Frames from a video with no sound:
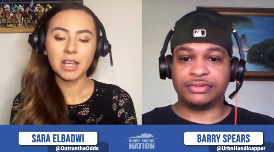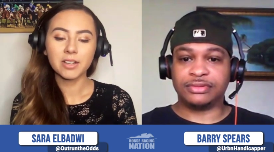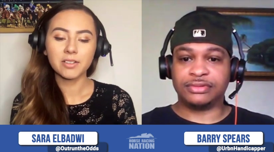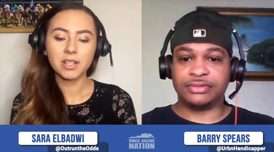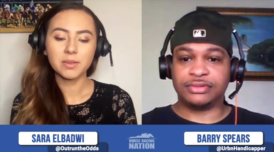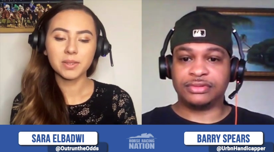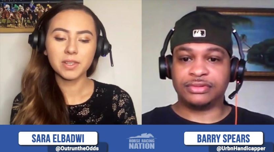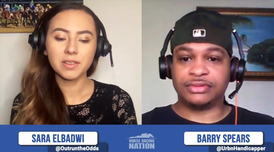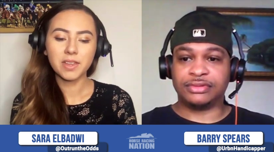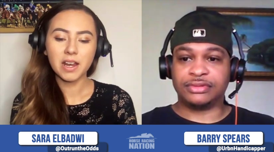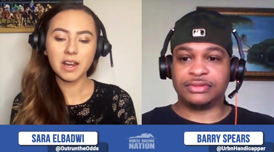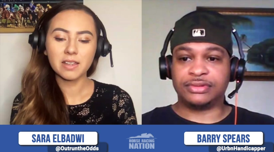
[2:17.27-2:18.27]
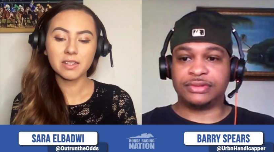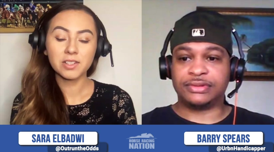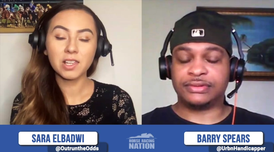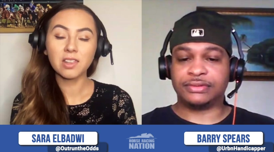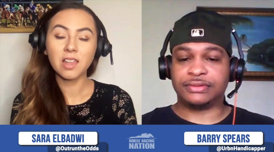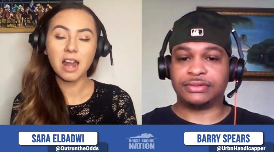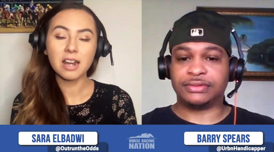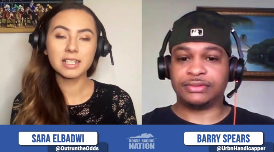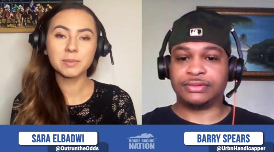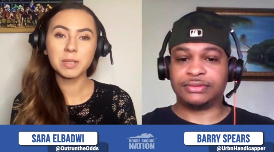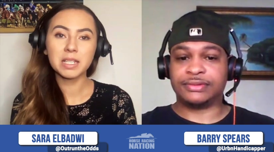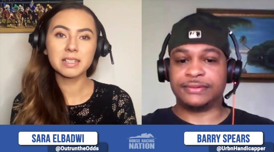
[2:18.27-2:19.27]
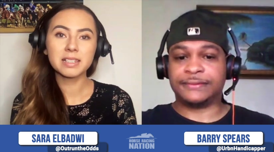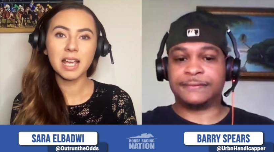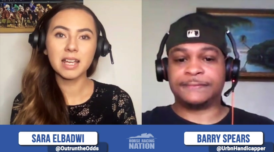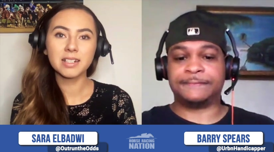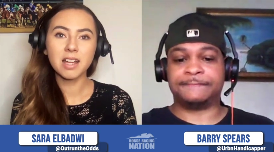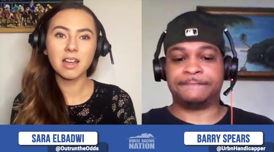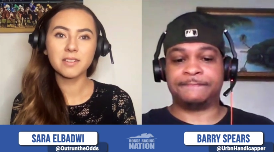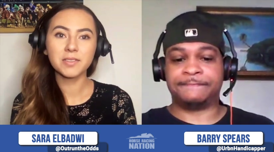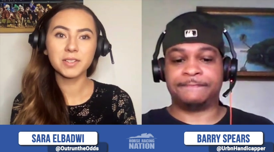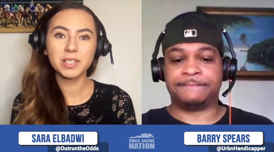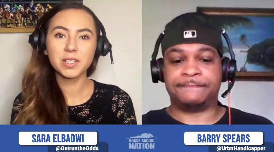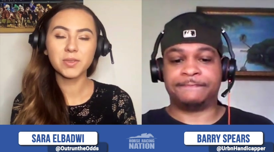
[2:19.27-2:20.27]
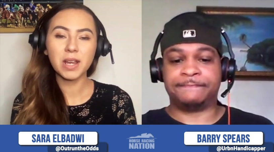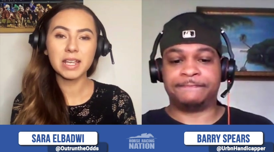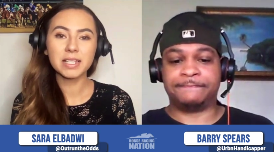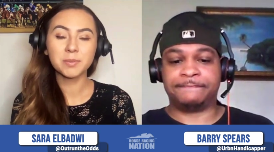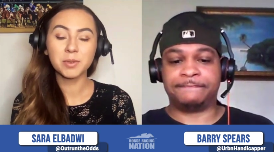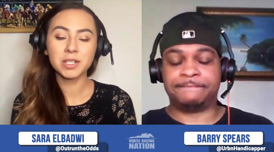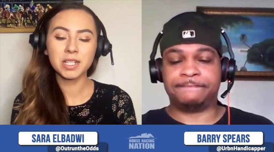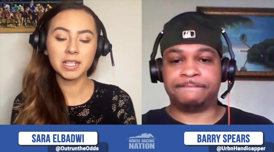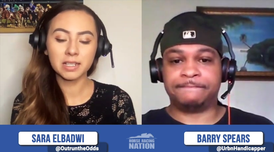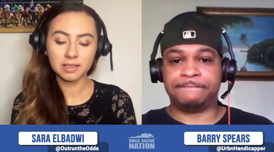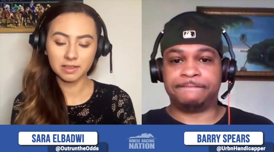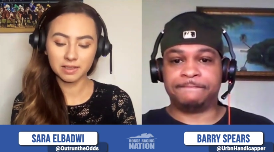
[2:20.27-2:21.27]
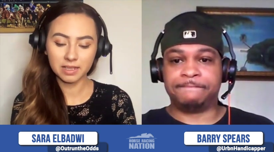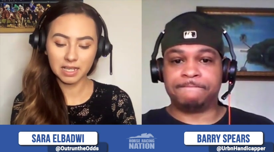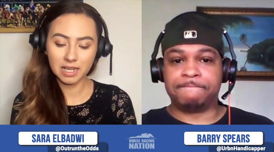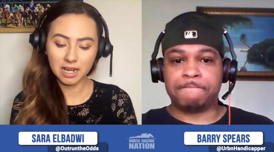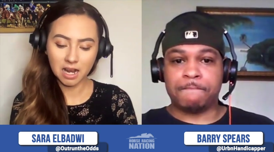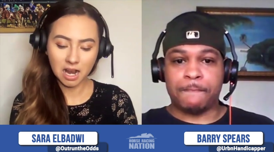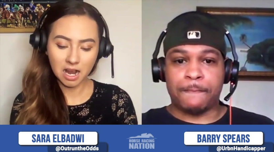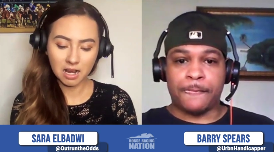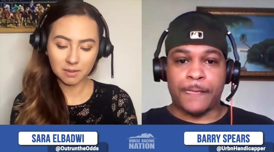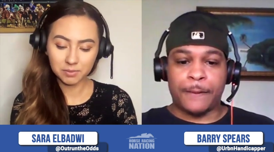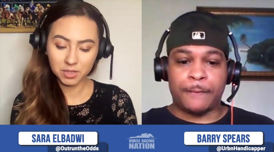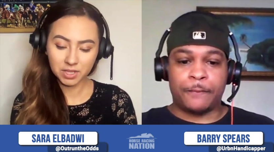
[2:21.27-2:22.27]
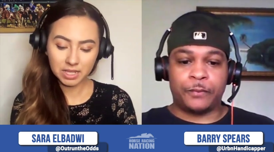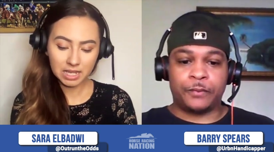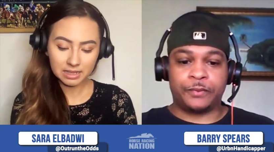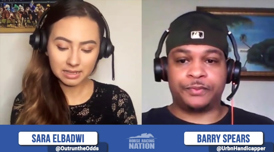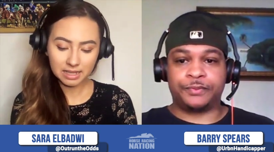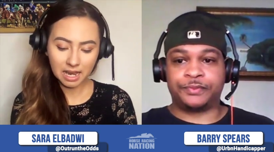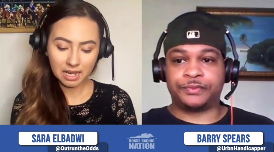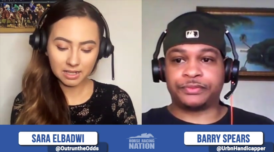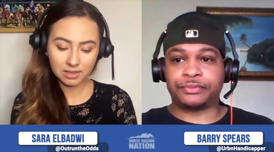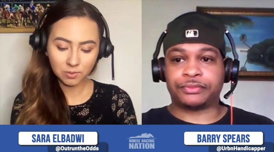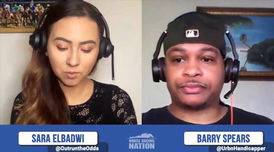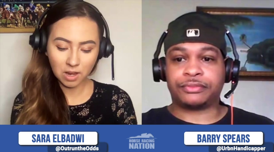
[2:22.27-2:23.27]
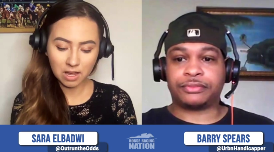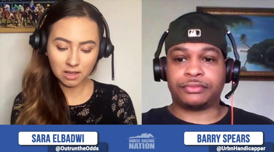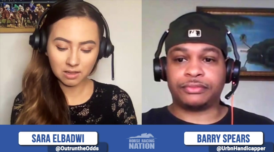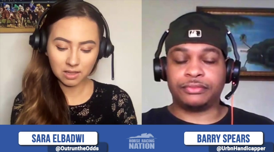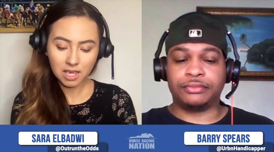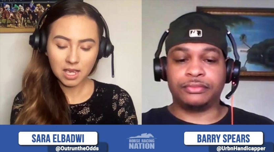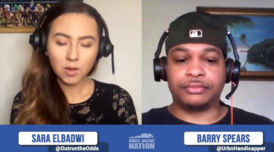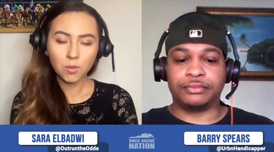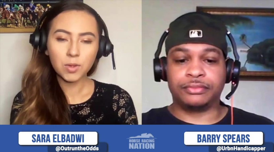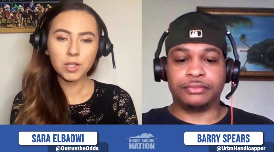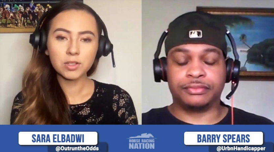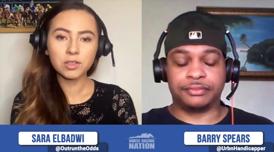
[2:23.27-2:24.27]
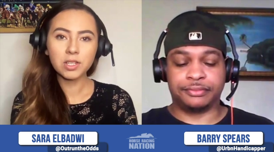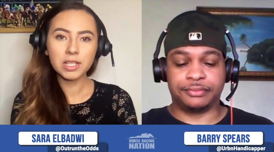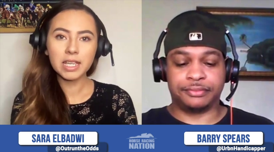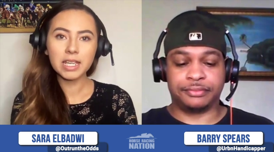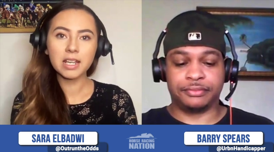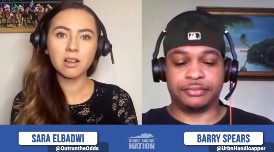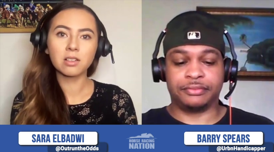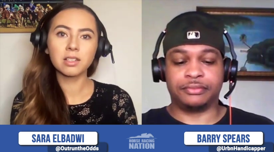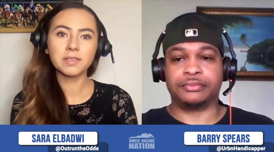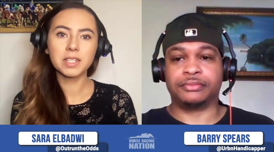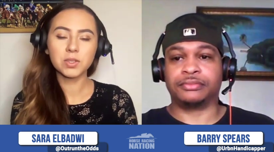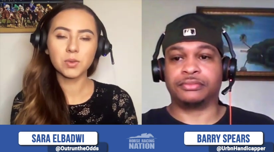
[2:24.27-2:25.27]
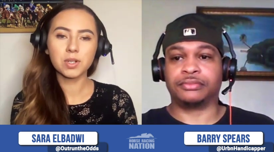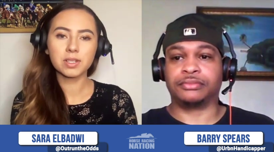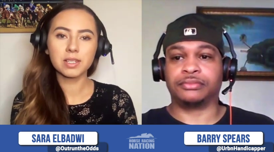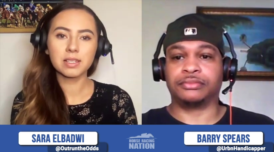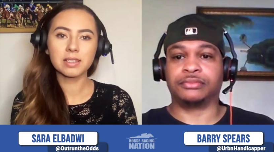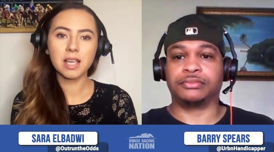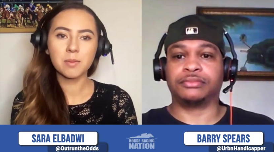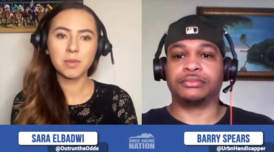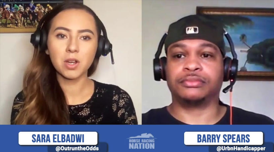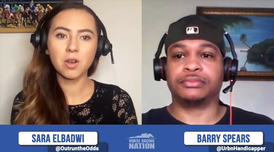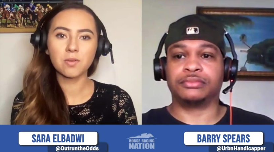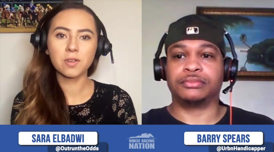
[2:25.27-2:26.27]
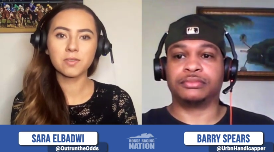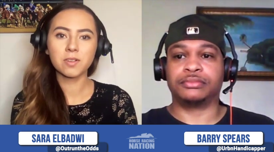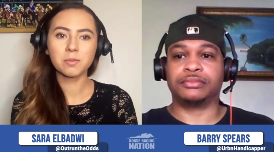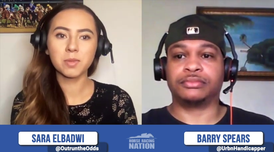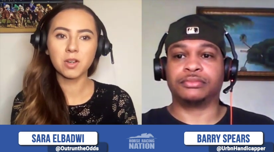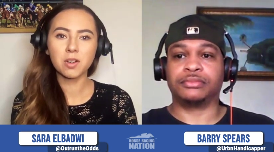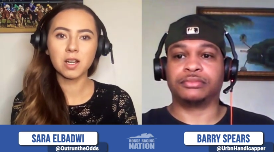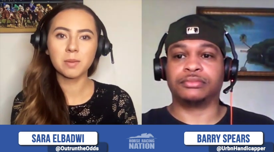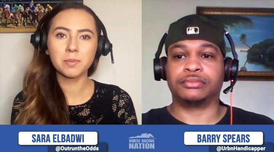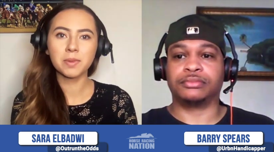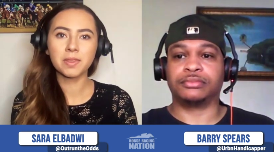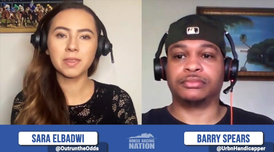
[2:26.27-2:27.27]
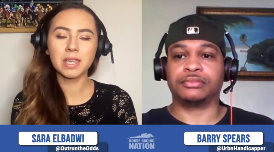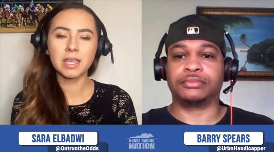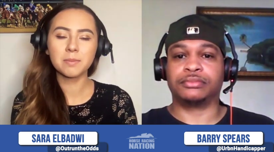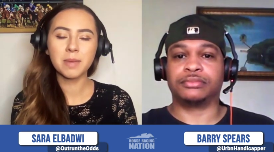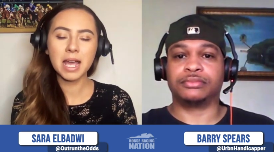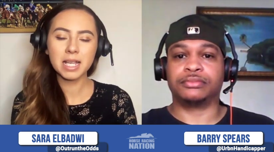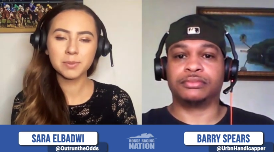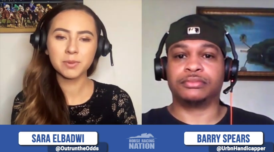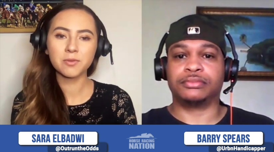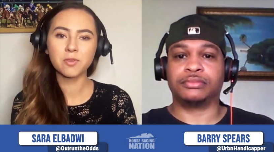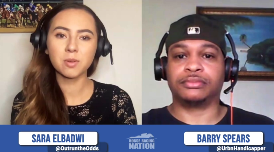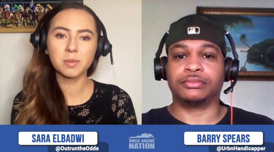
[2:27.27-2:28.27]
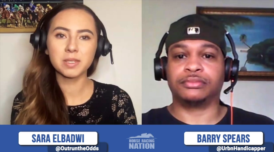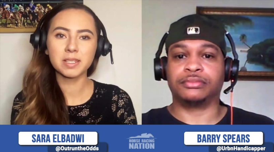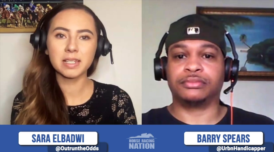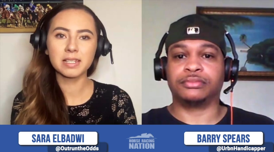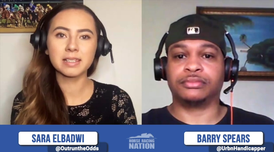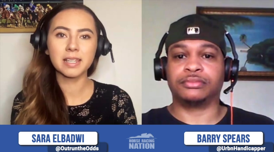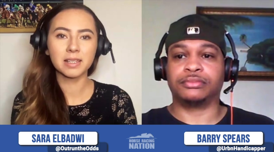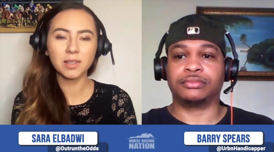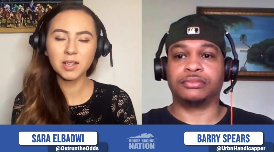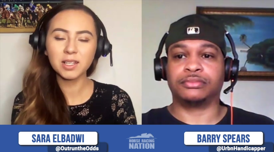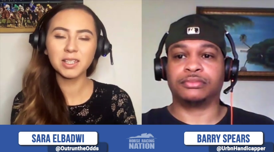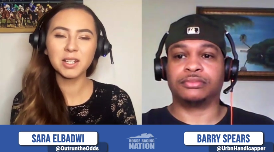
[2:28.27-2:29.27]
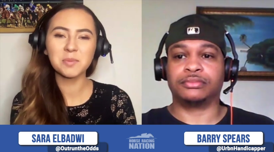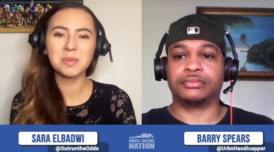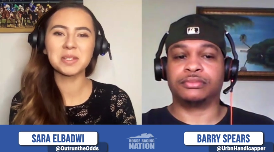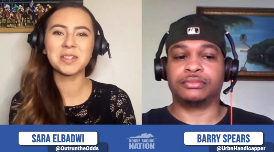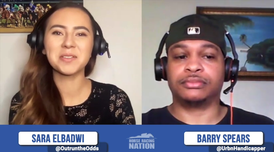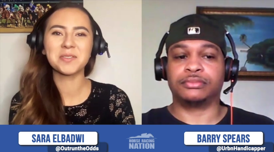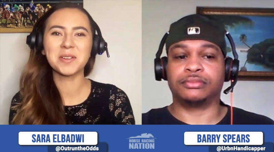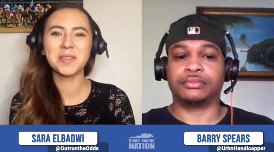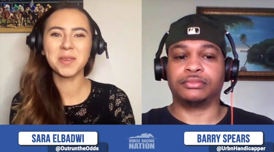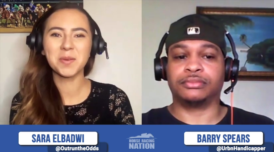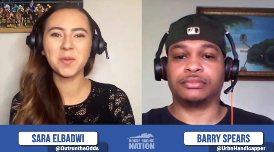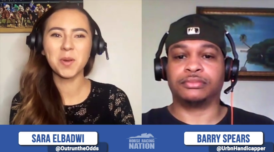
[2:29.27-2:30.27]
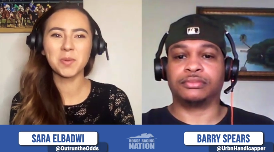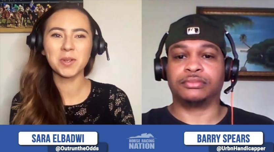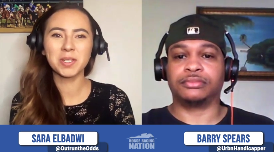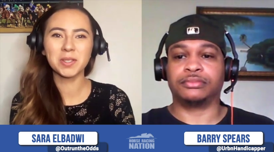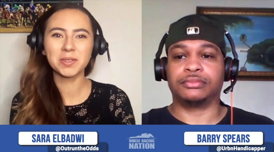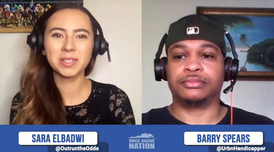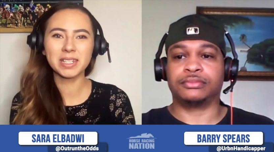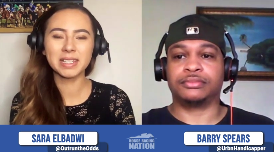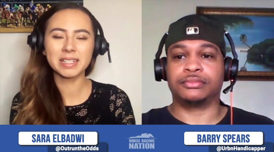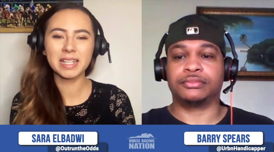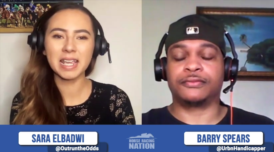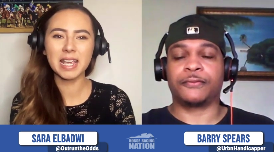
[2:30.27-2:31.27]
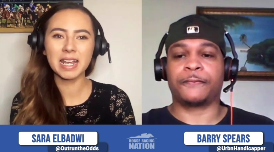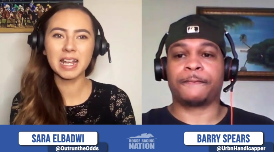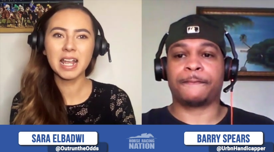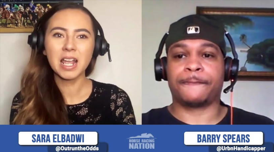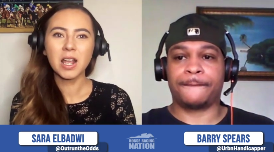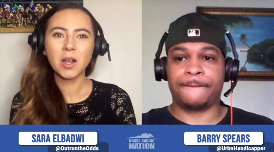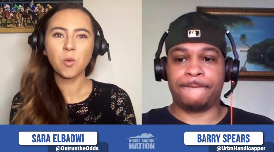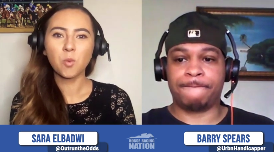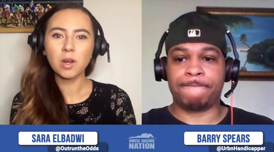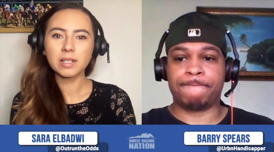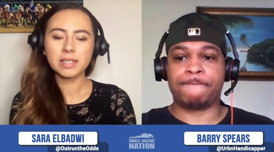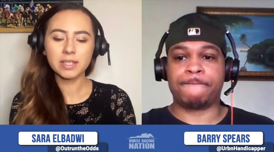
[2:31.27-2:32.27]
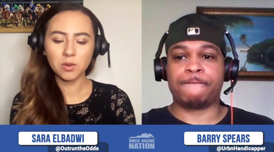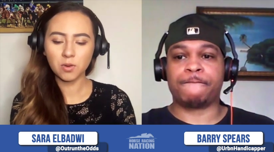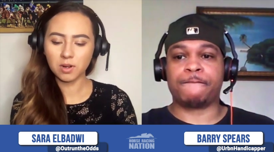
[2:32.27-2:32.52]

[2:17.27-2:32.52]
Speaker 1: I agree with you there. There's a lot of speed signed on for this race, particularly um, to the inside as well. When you're looking at all of these horses coming over from Europe, the past performances, they look a little bit different than what we're used to seeing. What's